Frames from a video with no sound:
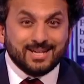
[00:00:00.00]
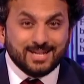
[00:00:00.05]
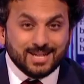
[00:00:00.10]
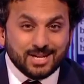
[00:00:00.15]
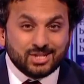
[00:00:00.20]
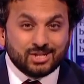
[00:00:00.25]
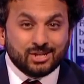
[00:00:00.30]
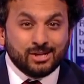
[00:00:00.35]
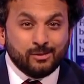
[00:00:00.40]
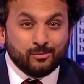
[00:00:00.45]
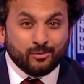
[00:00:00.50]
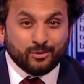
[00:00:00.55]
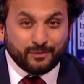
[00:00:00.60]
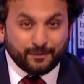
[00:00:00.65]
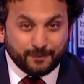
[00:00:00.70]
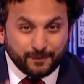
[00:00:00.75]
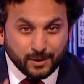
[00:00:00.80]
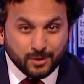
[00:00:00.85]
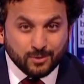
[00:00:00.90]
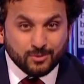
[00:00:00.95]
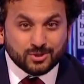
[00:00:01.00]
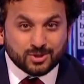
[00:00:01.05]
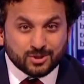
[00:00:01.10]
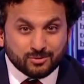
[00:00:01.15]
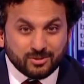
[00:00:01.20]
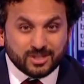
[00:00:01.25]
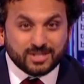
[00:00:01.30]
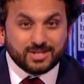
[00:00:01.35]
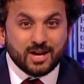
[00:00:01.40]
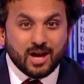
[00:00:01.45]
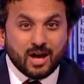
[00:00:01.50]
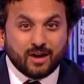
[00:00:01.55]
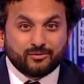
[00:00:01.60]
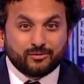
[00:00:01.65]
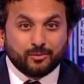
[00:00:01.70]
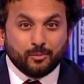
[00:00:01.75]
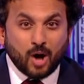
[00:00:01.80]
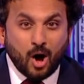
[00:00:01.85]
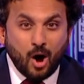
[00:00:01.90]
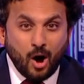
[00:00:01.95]
initially refuse to return
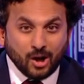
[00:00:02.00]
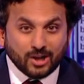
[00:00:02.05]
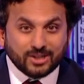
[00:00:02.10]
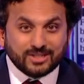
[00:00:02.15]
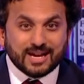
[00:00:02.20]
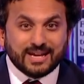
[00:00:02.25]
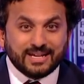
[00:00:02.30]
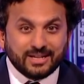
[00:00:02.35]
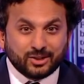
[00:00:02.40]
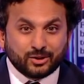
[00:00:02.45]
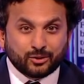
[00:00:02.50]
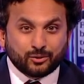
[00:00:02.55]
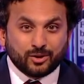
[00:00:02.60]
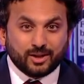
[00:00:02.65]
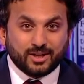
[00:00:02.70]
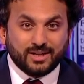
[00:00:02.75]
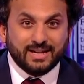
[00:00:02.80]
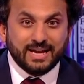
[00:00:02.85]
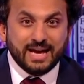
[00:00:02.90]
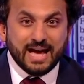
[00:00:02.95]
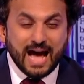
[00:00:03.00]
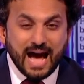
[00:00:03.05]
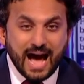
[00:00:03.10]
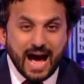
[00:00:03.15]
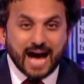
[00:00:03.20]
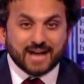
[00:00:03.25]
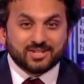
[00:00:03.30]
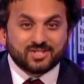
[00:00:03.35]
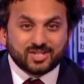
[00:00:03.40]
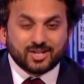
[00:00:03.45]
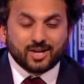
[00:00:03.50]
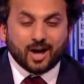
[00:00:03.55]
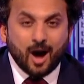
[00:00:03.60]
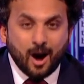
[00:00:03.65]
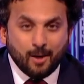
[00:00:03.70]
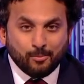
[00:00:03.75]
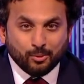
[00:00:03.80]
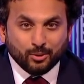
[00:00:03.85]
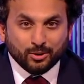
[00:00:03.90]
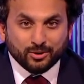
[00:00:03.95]
from a holiday in Crete as
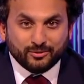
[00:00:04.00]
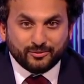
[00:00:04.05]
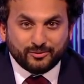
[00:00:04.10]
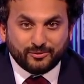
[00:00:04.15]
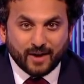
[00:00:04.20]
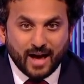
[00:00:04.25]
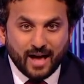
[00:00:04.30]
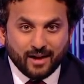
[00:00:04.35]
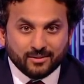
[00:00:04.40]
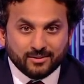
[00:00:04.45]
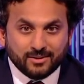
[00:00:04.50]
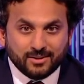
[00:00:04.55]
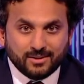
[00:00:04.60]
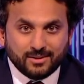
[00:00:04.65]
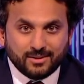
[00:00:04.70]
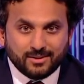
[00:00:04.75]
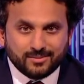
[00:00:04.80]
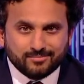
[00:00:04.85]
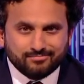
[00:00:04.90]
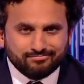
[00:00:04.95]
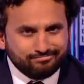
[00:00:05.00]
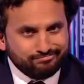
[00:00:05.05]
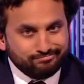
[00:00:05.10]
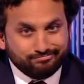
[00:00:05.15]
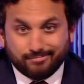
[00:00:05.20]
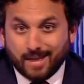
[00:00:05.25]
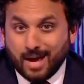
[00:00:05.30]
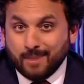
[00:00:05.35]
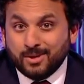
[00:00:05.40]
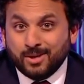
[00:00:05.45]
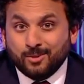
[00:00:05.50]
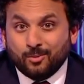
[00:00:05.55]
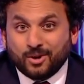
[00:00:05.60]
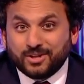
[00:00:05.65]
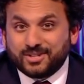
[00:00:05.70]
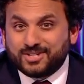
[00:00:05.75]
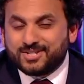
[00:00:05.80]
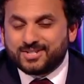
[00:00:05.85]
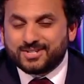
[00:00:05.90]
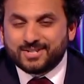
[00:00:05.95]
Kabul fell. Maybe he
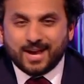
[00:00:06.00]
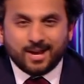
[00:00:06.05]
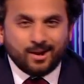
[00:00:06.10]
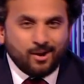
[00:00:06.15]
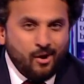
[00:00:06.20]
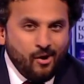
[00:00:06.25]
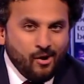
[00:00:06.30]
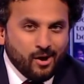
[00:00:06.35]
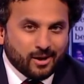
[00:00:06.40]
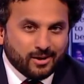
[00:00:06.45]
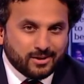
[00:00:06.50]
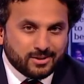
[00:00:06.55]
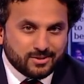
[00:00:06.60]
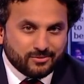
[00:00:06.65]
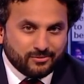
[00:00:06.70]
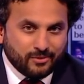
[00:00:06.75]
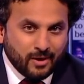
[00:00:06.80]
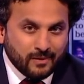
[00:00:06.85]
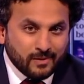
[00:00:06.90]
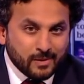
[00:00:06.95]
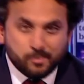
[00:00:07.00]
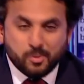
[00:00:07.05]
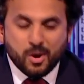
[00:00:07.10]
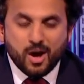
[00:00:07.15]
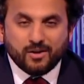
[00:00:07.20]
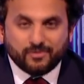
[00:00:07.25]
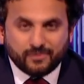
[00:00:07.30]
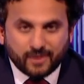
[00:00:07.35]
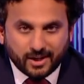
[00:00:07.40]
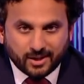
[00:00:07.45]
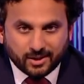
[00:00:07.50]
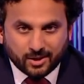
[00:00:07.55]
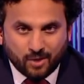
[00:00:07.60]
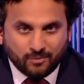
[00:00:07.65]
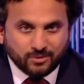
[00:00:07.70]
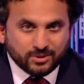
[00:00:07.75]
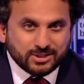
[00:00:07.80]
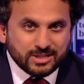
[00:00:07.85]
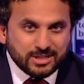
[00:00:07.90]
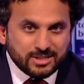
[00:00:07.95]
wanted to stay longer to find the perfect
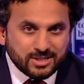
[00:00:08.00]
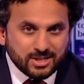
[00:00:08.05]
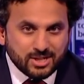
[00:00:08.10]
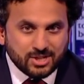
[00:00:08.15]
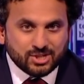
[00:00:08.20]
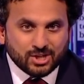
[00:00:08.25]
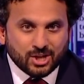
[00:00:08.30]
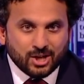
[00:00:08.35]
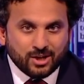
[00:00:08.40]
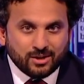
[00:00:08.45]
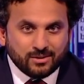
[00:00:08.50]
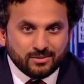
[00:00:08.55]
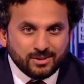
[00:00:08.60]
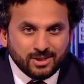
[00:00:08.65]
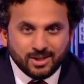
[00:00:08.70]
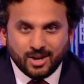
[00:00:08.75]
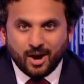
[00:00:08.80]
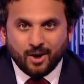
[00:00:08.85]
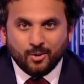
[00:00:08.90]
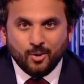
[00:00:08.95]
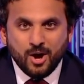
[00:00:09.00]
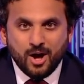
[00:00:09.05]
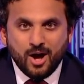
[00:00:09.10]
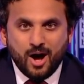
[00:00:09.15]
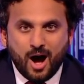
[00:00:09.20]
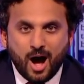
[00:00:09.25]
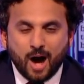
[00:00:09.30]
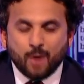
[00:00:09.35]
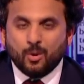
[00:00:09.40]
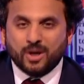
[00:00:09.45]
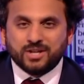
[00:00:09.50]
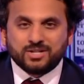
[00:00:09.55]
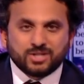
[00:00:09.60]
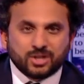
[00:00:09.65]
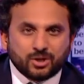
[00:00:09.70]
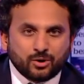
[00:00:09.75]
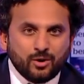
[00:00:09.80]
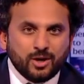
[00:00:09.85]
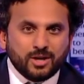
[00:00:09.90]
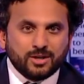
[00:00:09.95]
novelty T-shirt. You know, I went to
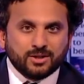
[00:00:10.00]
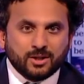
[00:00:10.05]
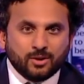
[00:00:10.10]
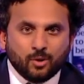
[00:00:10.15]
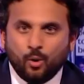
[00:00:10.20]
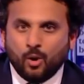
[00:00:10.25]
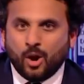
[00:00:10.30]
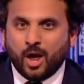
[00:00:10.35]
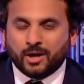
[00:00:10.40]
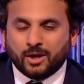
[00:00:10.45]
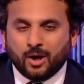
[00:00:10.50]
Crete and all I